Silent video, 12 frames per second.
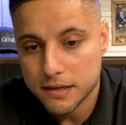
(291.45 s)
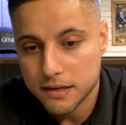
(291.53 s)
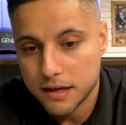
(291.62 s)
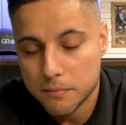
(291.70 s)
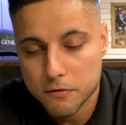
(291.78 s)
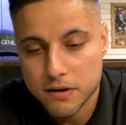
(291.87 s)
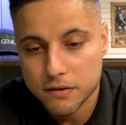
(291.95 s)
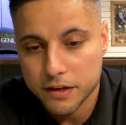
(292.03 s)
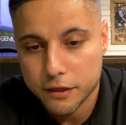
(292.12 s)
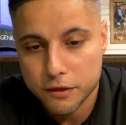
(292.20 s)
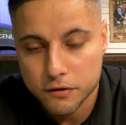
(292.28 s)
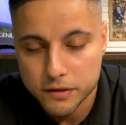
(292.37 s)
I'm around like
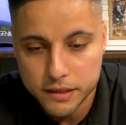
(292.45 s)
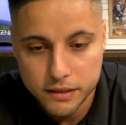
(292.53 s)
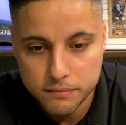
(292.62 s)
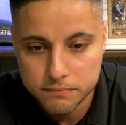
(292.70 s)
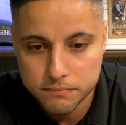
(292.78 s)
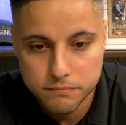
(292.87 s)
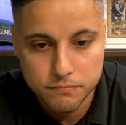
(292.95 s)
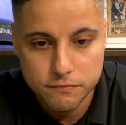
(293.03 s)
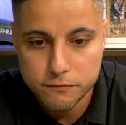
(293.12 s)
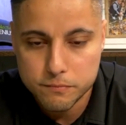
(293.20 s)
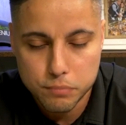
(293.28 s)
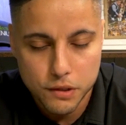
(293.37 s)
30
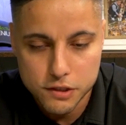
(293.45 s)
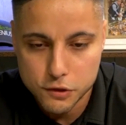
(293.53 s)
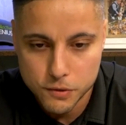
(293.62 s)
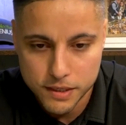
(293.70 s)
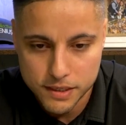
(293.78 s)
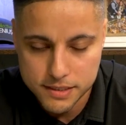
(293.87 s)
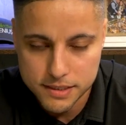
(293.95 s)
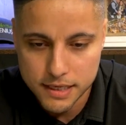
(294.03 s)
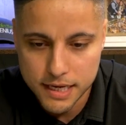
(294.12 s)
plus units.